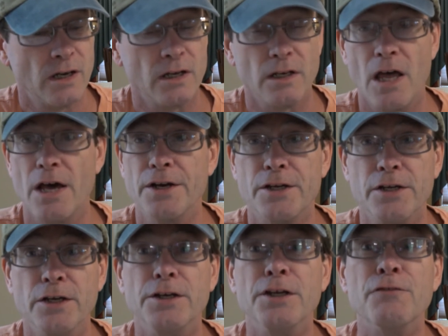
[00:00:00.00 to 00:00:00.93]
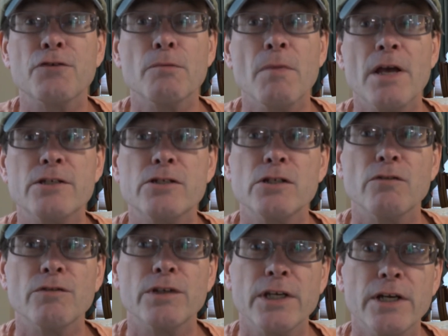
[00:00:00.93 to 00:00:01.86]
a lot of good information
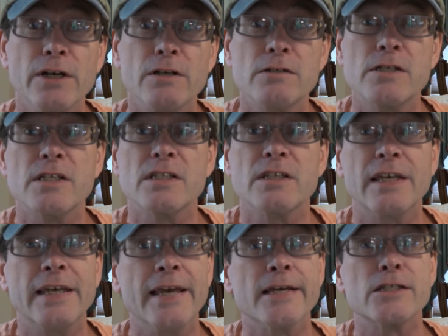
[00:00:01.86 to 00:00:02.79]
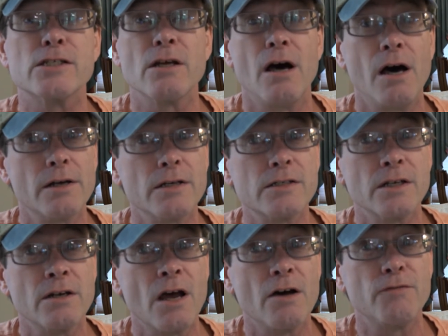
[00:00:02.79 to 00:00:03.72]
over the years. He has taught us
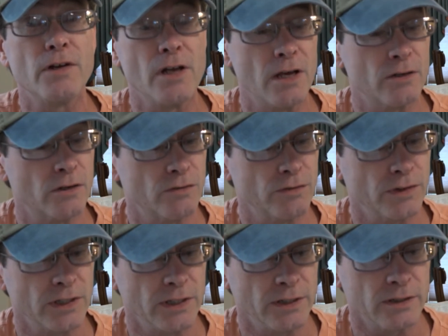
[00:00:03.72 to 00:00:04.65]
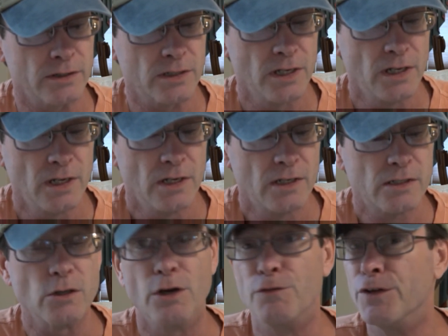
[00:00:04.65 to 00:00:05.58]
an awful lot over the years.
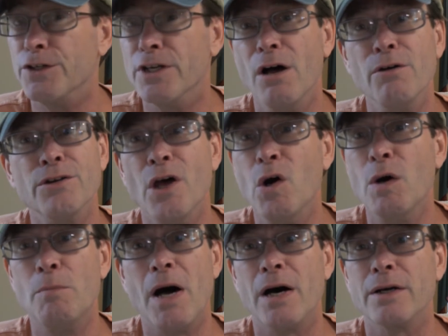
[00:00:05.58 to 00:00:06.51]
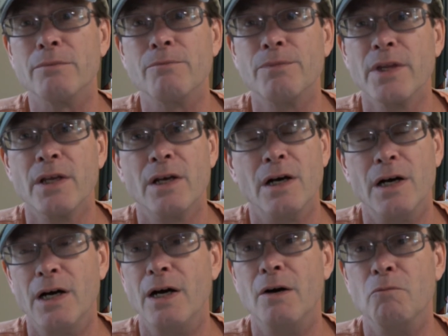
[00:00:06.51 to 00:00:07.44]
So if you don't know about
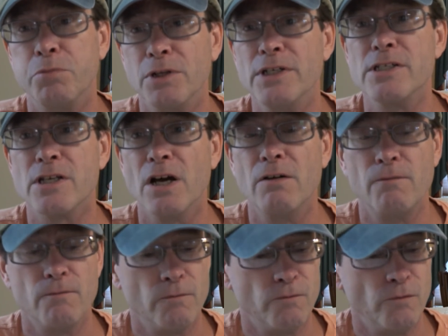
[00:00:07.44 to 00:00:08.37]
him, please go